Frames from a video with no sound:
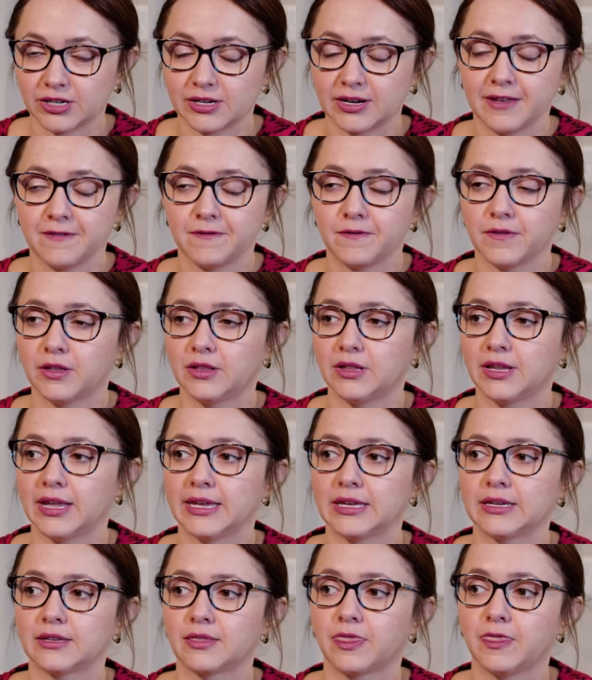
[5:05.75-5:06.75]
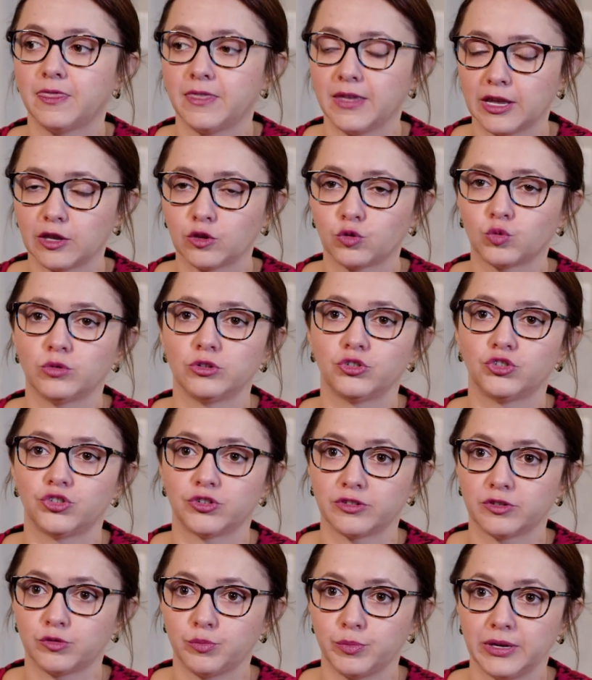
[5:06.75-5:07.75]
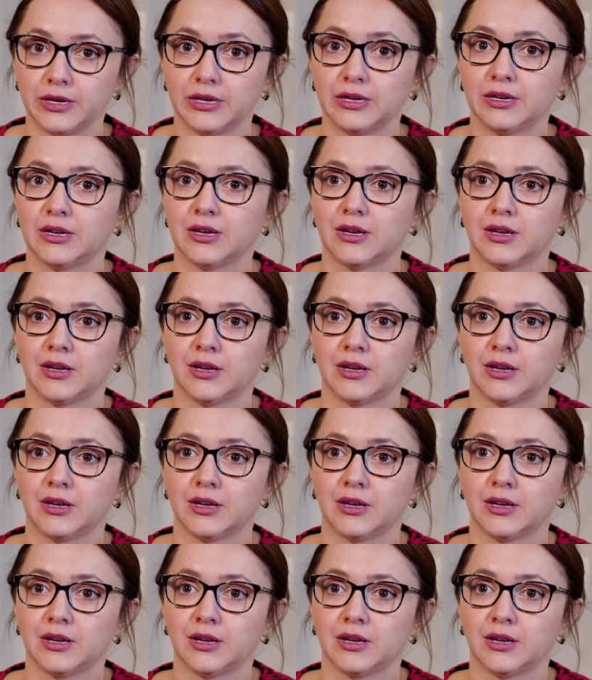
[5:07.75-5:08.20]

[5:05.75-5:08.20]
I feel like things will just be